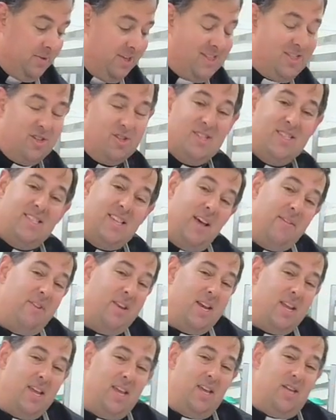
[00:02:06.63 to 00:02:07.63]
These are
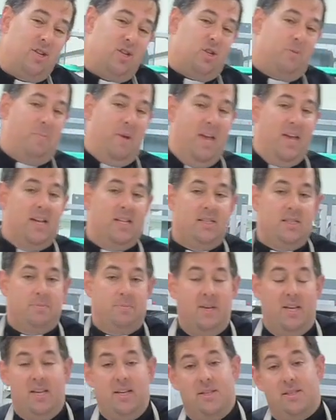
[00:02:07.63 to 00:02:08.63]
7-inch pans
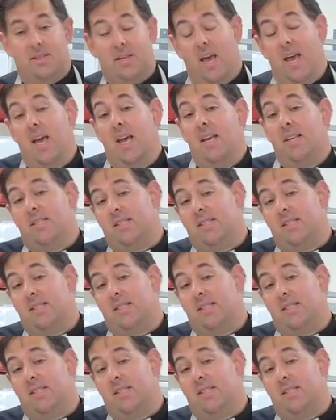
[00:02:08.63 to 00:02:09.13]
because